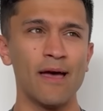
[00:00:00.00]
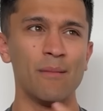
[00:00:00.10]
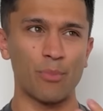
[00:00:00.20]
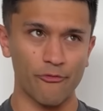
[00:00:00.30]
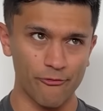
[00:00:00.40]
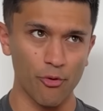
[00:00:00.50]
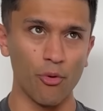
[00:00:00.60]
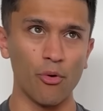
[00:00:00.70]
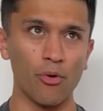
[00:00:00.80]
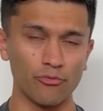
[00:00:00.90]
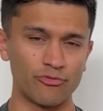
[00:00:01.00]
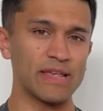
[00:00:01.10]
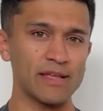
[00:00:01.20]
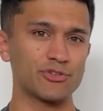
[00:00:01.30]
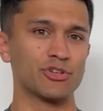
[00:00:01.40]
before
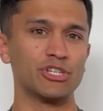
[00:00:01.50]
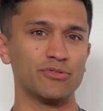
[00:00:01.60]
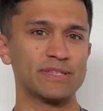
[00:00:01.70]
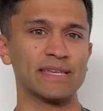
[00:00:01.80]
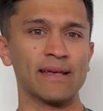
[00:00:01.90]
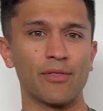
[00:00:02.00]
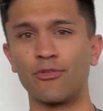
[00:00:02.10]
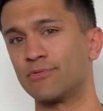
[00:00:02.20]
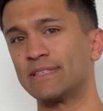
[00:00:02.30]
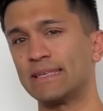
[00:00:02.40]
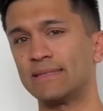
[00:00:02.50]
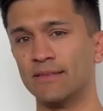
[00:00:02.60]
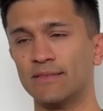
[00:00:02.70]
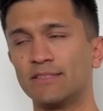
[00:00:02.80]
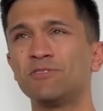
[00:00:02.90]
reintroducing the
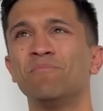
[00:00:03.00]
resistance.